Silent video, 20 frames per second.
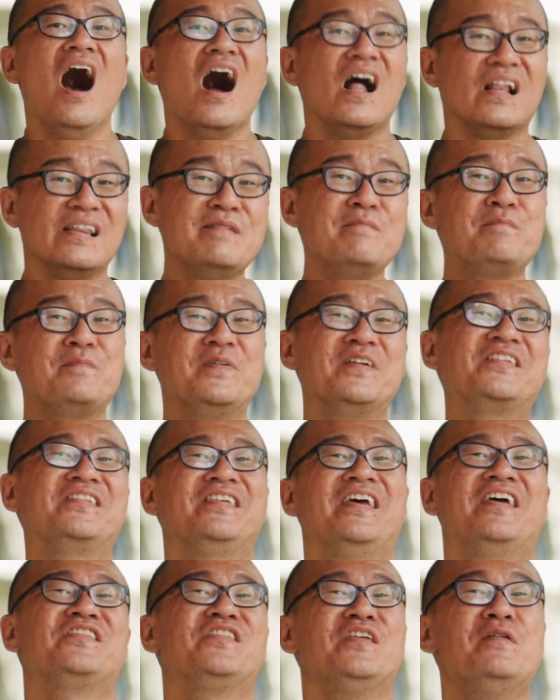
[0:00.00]

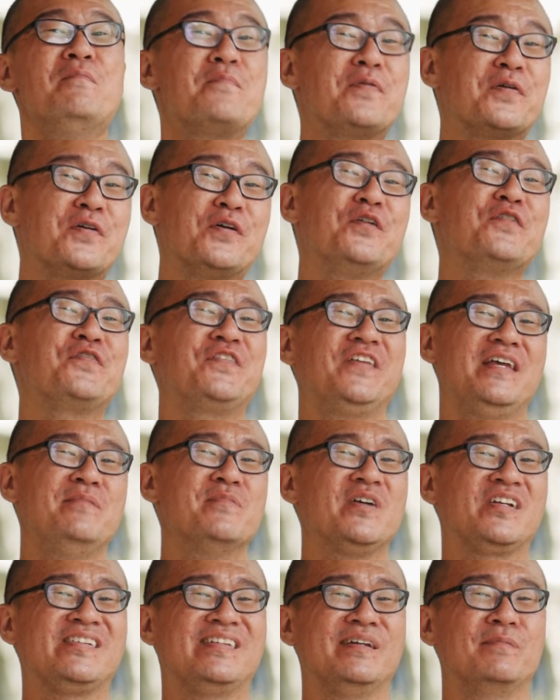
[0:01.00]
Olympus has improved the
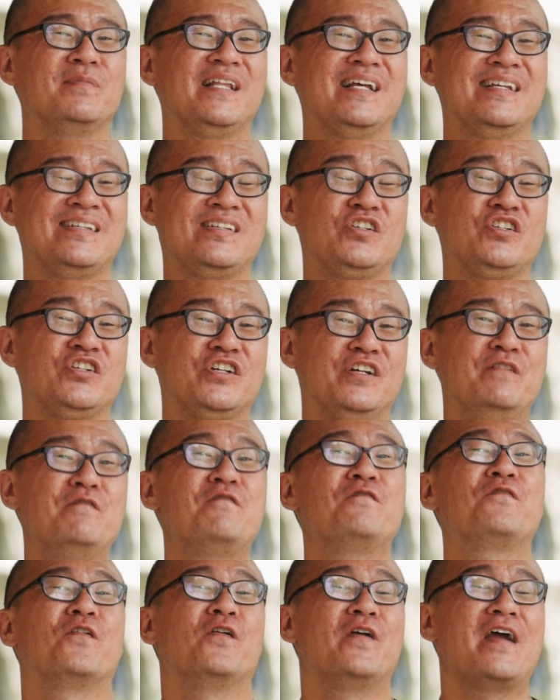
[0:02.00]
image stabilization
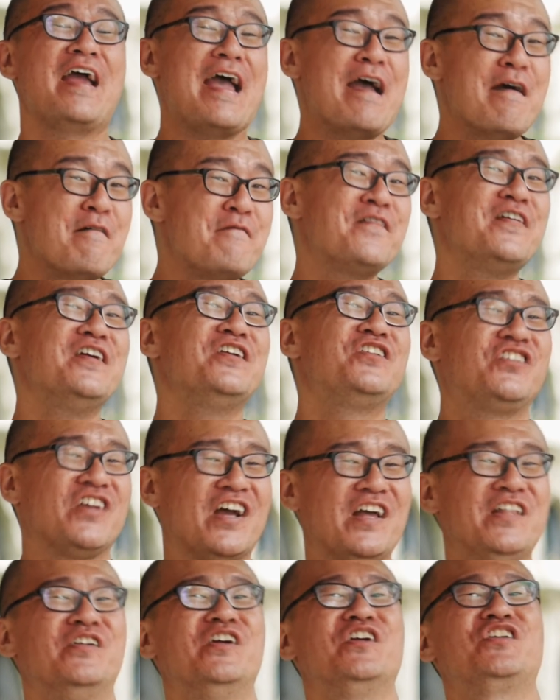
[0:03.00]
for every
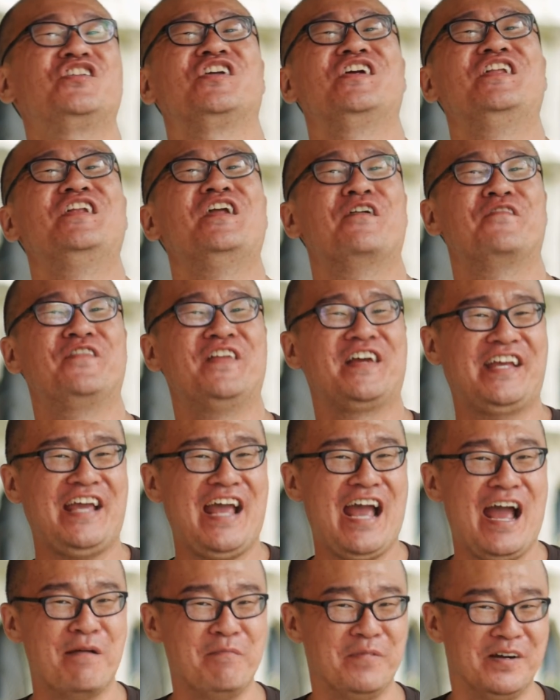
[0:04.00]
generation of their
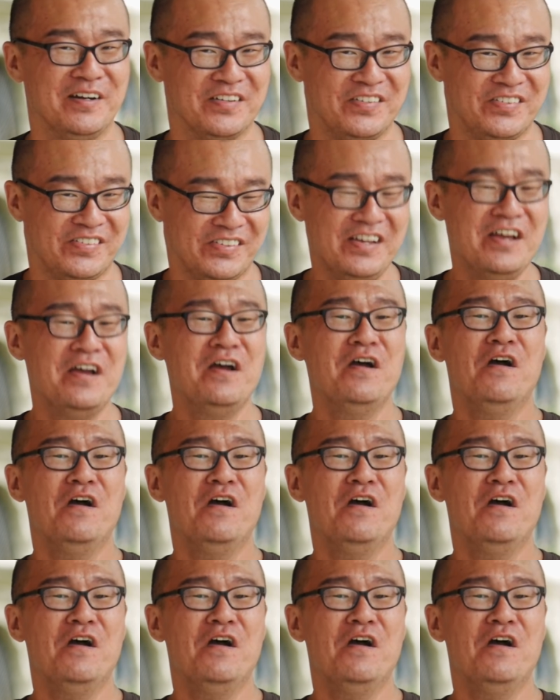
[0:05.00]
cameras.